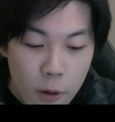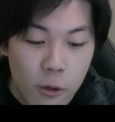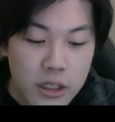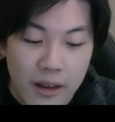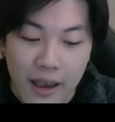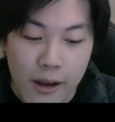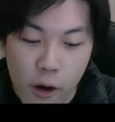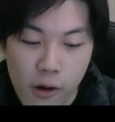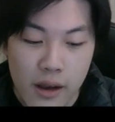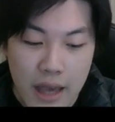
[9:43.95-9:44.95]
We're also going to get
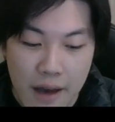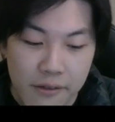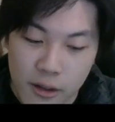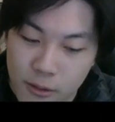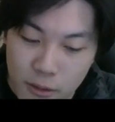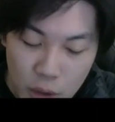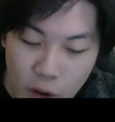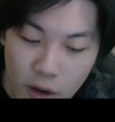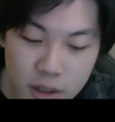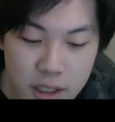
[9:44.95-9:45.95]
Cola Cavern.
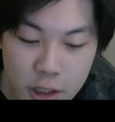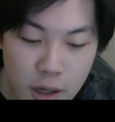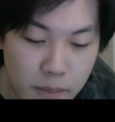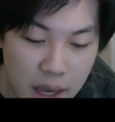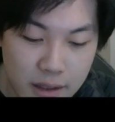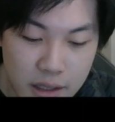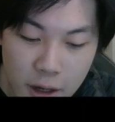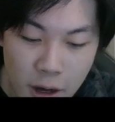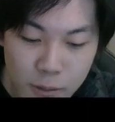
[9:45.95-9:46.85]
Not such a big deal.